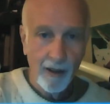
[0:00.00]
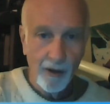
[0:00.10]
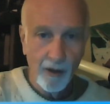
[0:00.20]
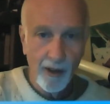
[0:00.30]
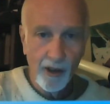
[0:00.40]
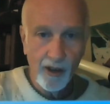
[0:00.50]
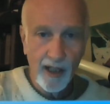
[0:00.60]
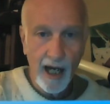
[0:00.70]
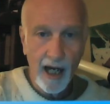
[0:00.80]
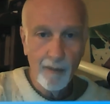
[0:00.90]
So this is
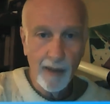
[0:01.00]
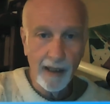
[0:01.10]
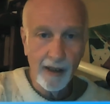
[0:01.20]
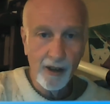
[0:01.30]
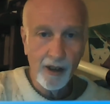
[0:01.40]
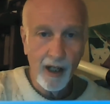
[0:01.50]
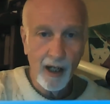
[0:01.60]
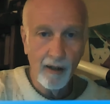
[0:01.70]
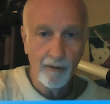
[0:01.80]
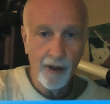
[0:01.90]
the eyepiece
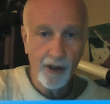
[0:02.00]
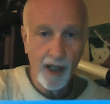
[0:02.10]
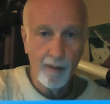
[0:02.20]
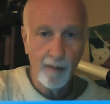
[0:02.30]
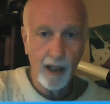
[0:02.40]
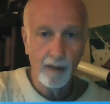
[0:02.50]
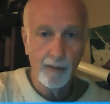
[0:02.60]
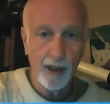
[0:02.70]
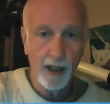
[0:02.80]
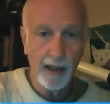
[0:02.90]
of the same pair of
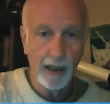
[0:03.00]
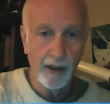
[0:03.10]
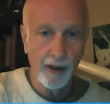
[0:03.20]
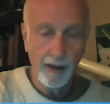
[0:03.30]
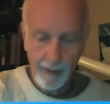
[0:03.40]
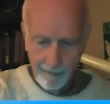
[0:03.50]
binoculars.